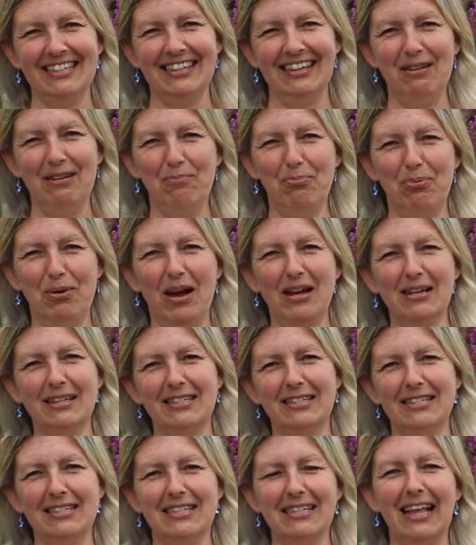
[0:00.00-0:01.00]
in
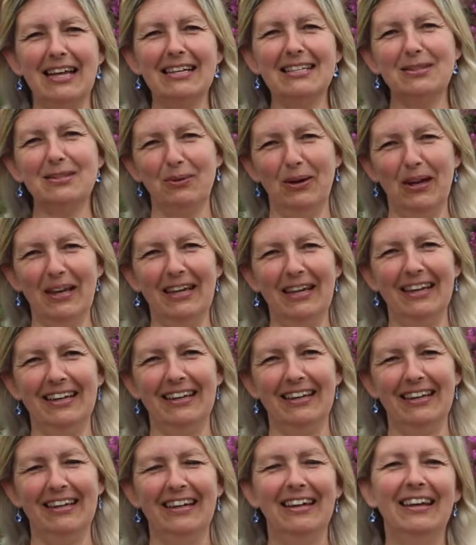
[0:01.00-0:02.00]
practice last week,
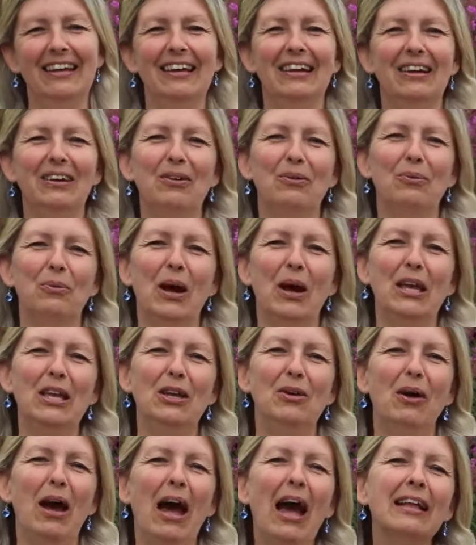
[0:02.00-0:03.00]
where
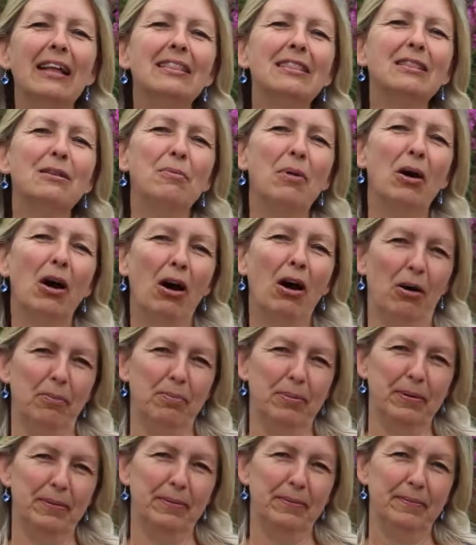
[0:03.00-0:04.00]
you add them up.